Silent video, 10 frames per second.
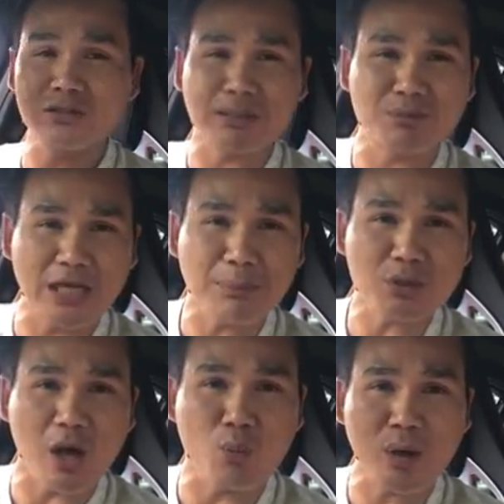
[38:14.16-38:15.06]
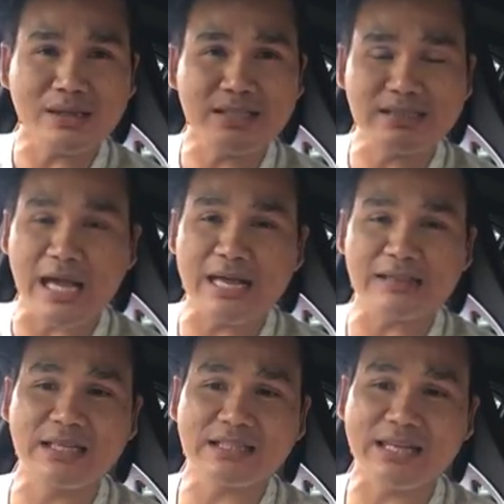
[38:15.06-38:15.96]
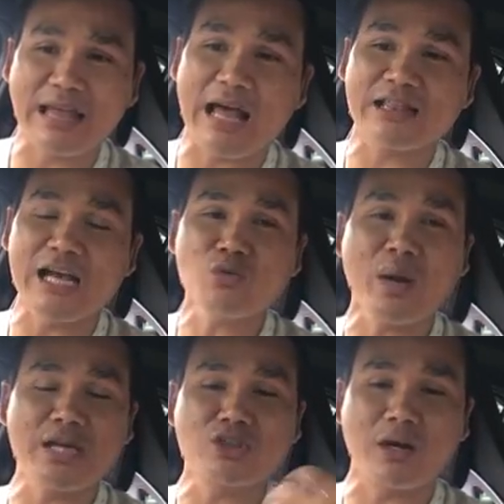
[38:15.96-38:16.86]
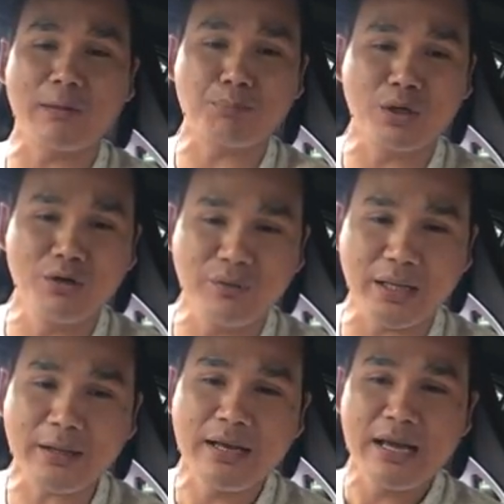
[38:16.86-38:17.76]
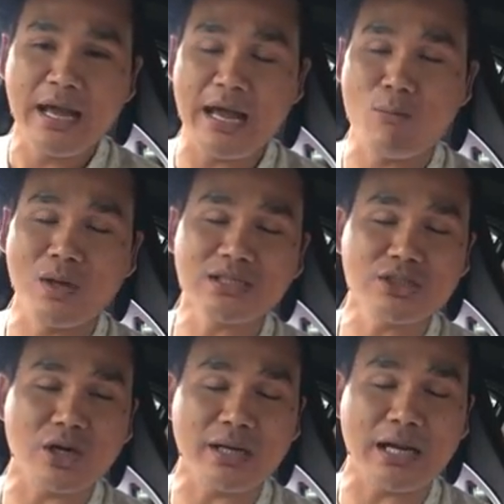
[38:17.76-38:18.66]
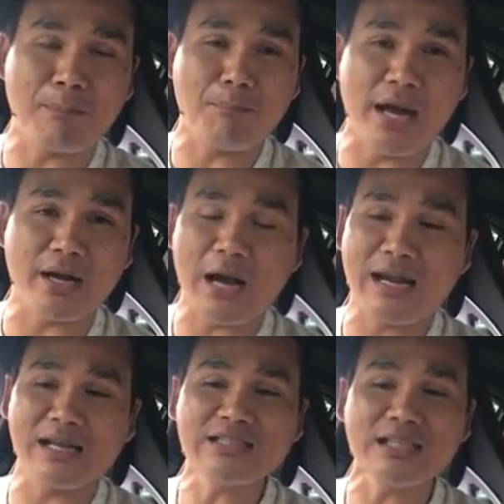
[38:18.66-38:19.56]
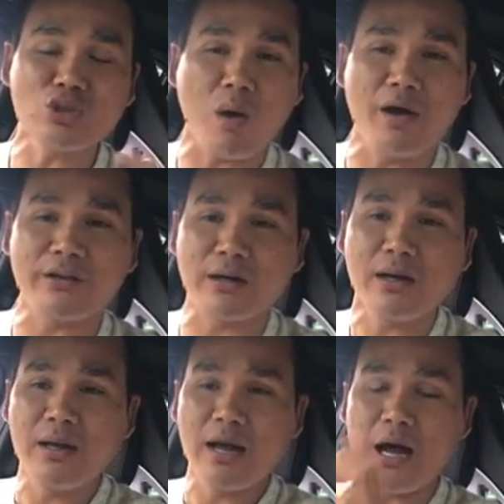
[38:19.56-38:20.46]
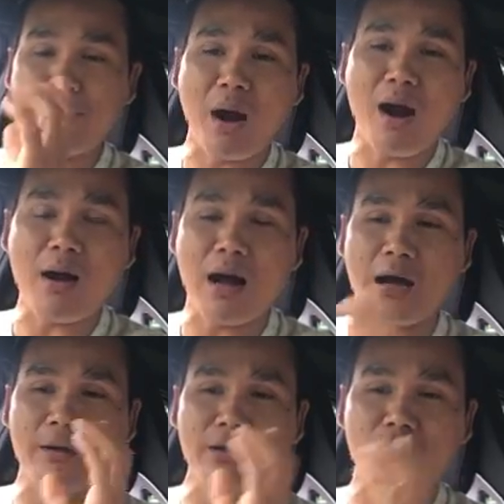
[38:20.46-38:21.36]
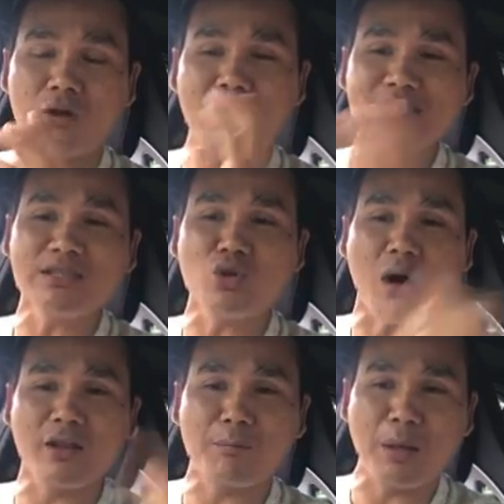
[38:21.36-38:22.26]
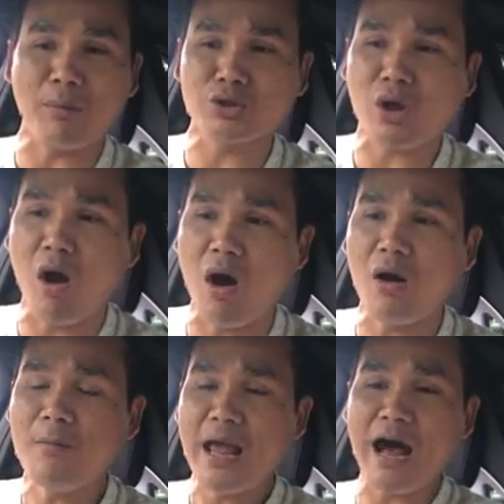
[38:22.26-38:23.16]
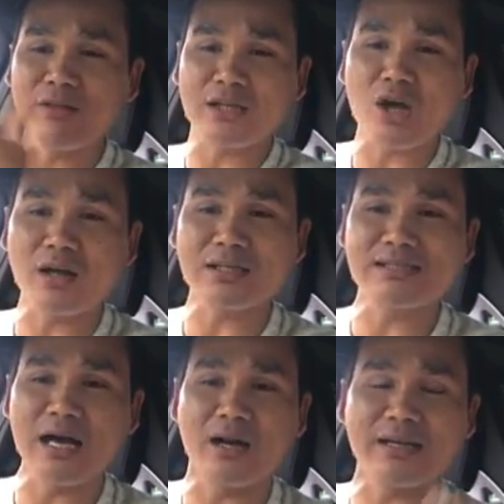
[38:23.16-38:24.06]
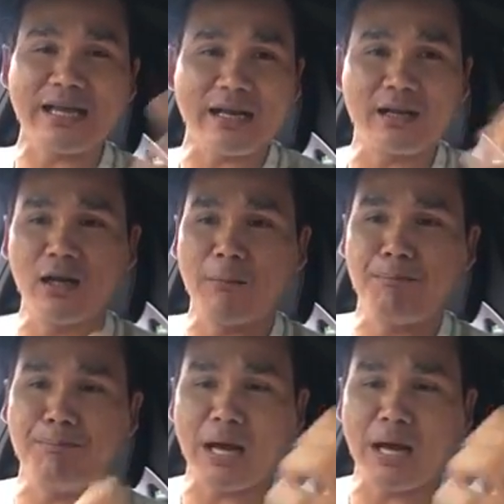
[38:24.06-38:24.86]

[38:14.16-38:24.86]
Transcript: some tips on what to say and things like that. That's when I start improving. And once I start getting better and listening to other, listen to other people's call, how they talk to seller, getting a little